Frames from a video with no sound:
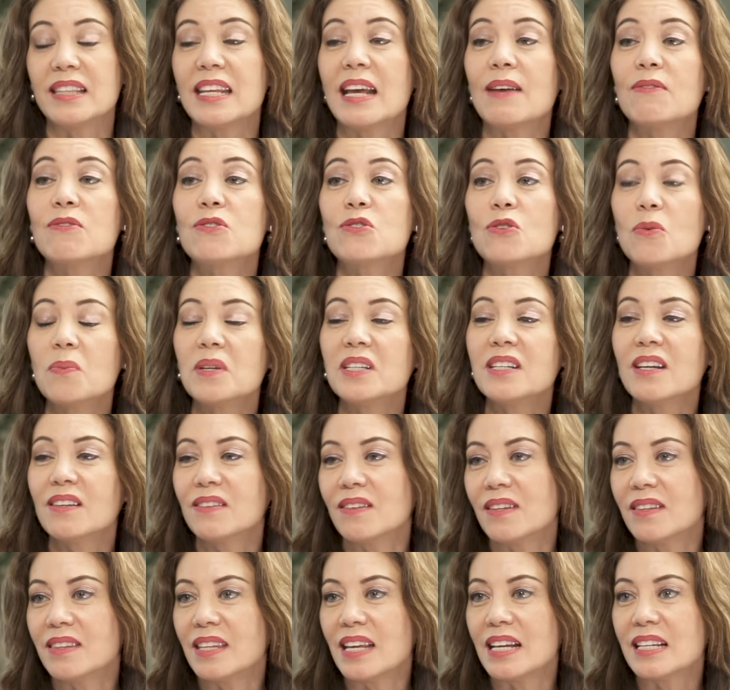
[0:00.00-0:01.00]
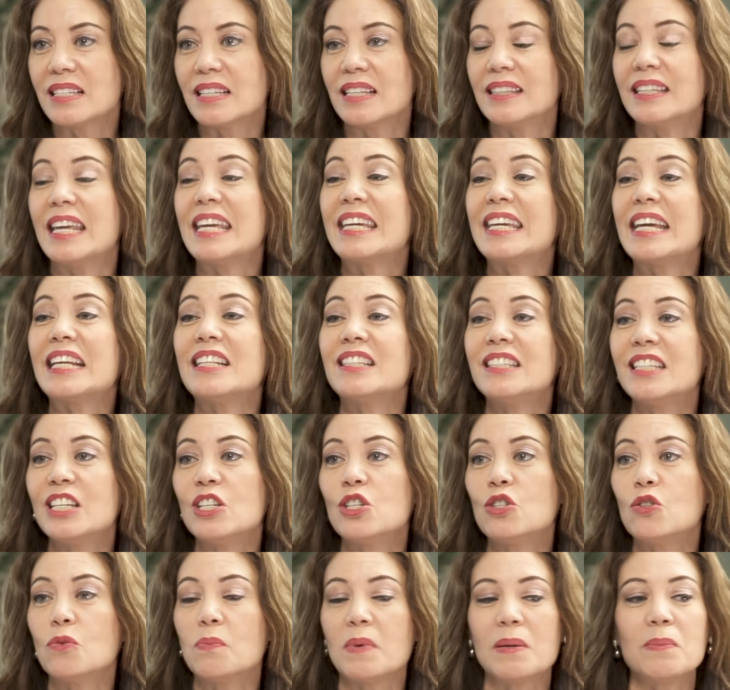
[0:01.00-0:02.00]
And they have so many other things that they can
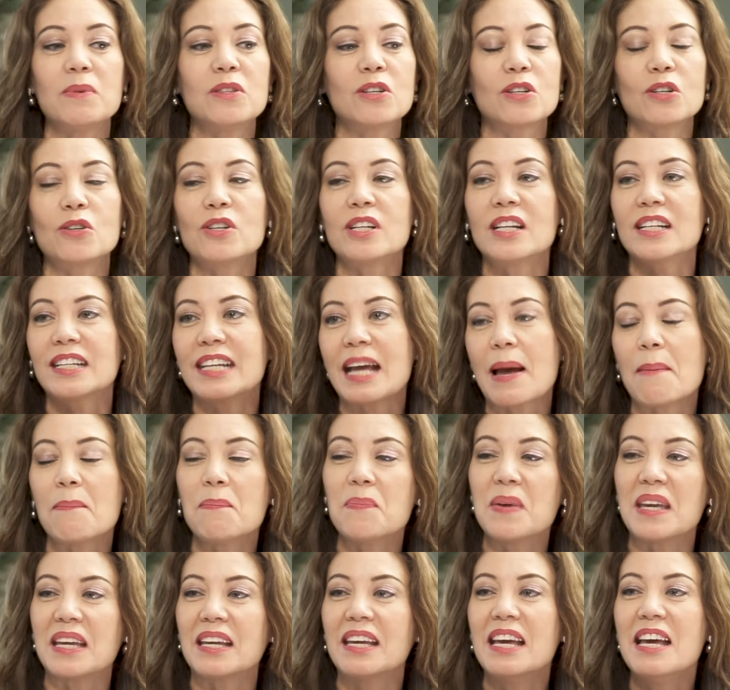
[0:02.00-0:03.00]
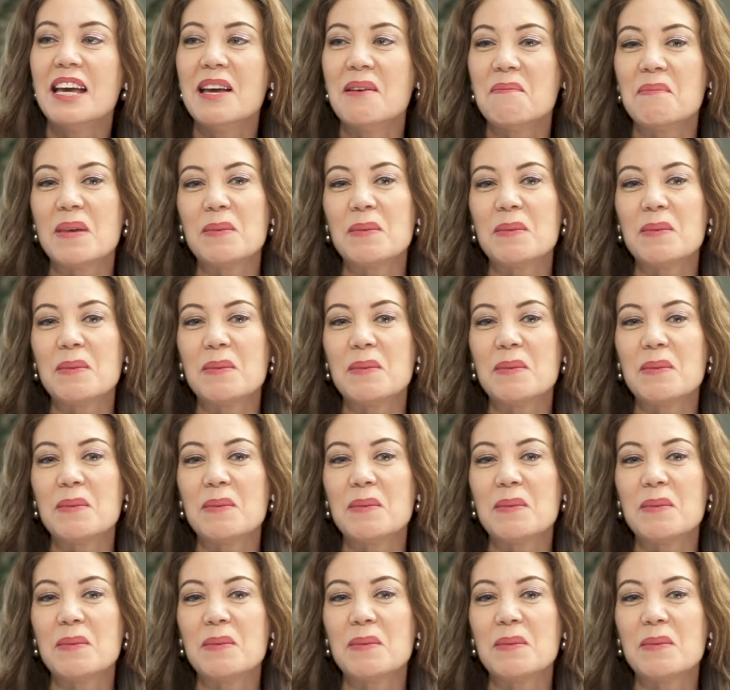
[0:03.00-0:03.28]
teach you. Maybe they're good at camping.